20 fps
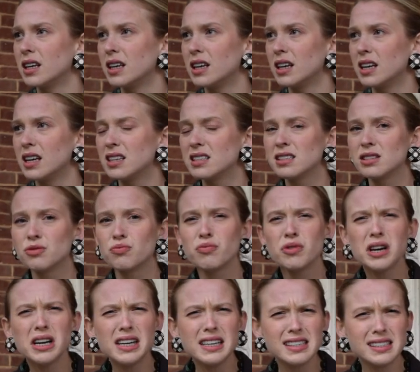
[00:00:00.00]
He has this
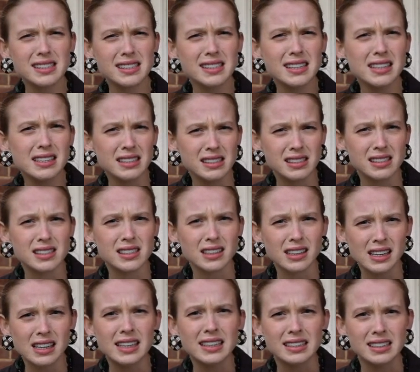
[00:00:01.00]
really sinister
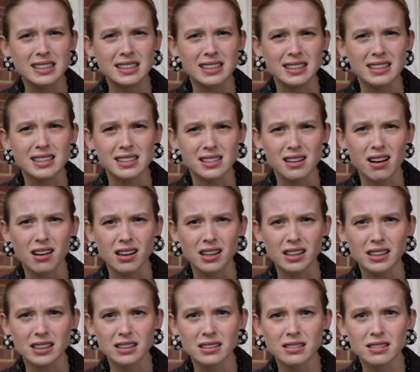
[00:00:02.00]
glint in his eye.
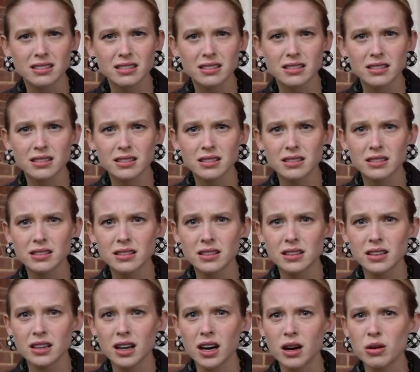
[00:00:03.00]

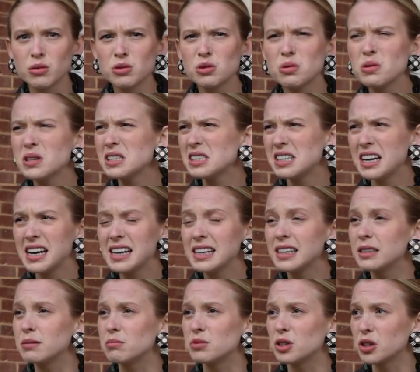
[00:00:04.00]
I was always telling
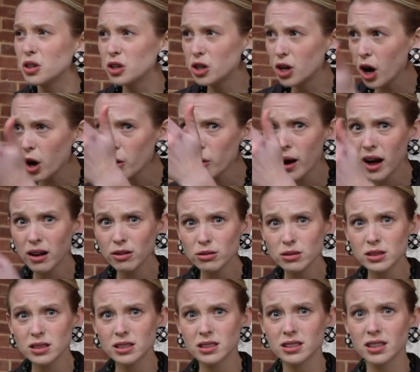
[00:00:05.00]
him to go
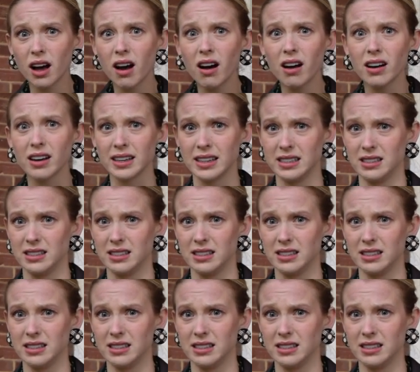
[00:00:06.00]
outside.